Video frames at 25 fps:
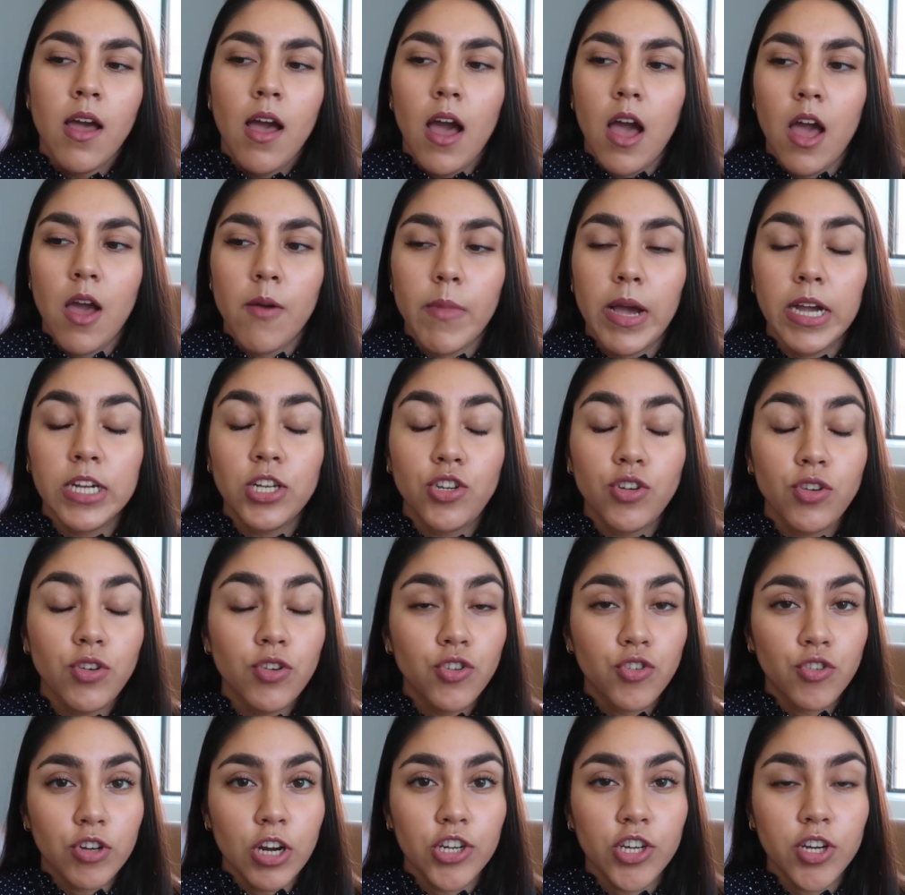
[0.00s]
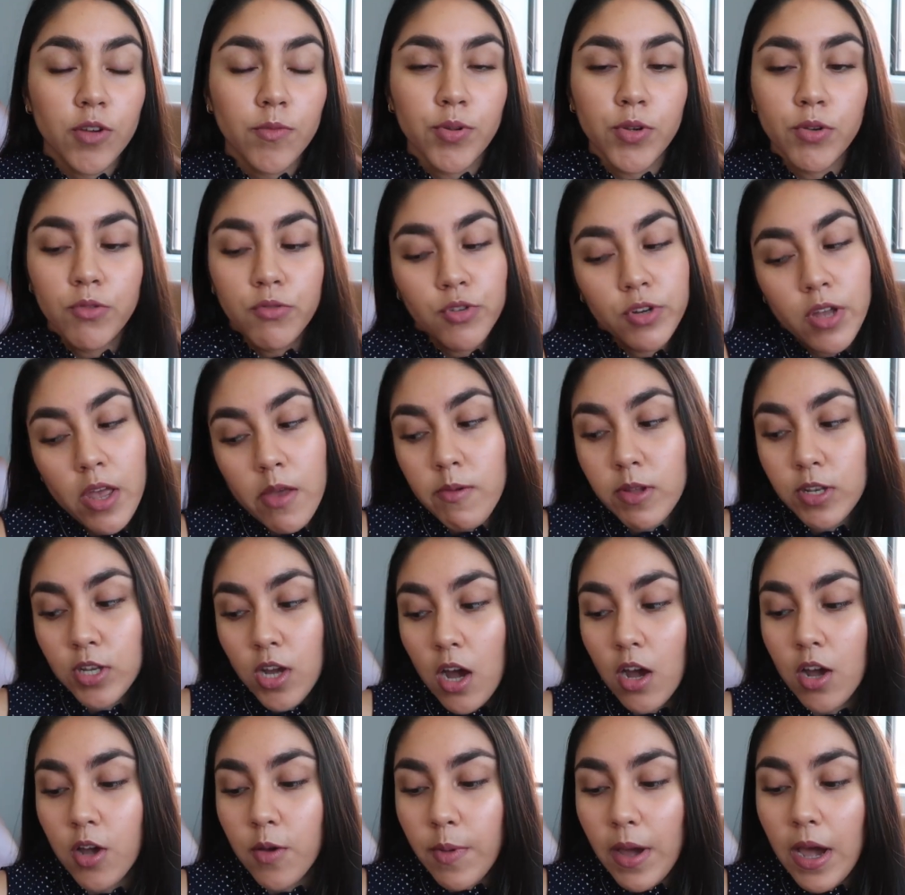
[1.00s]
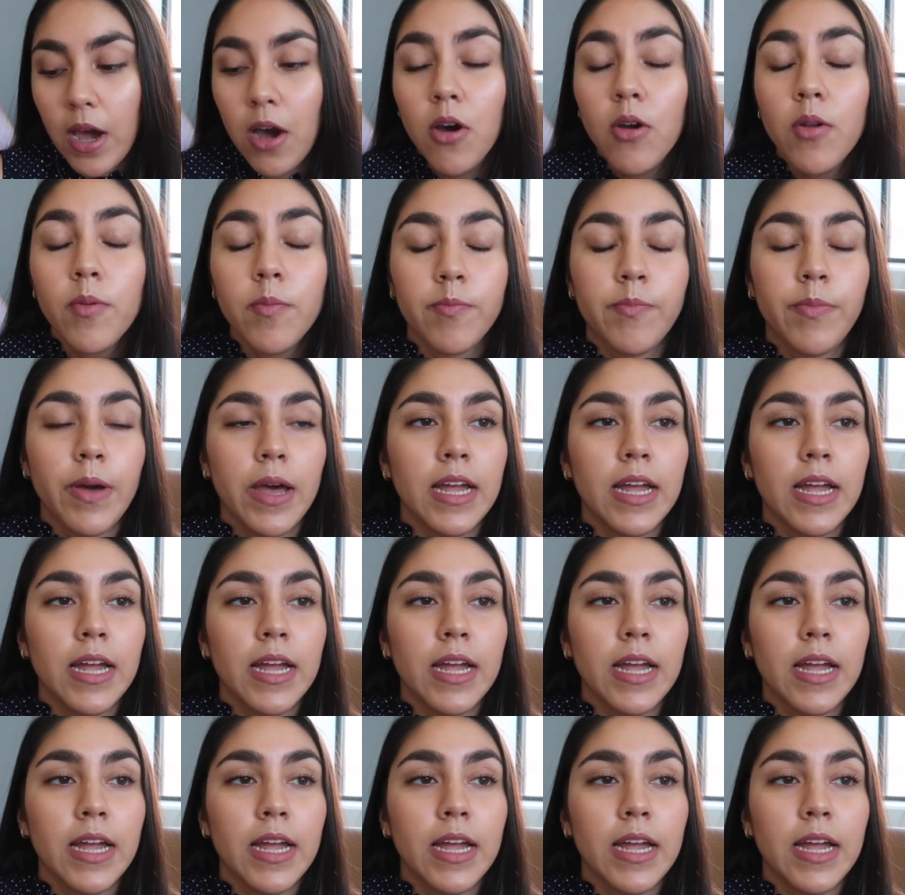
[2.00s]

I do use dry shampoo, which I will talk about,